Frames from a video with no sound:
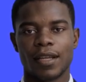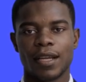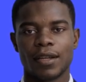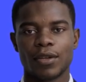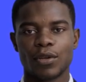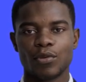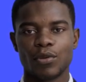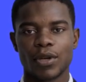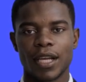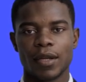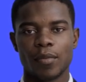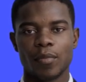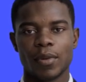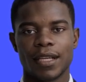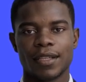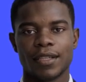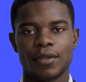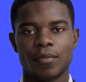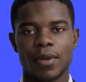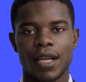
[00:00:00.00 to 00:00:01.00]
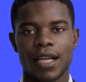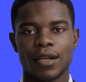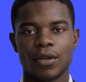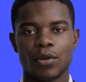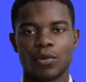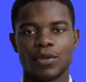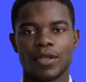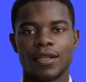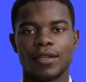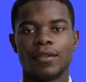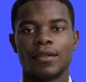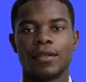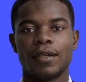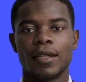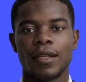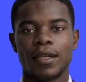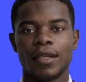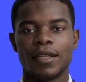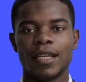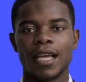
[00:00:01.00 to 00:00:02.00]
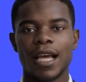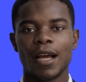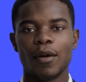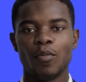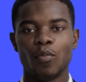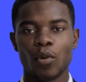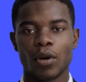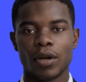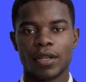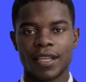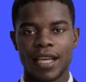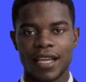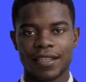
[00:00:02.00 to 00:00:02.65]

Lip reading: and the recommended payload is cat1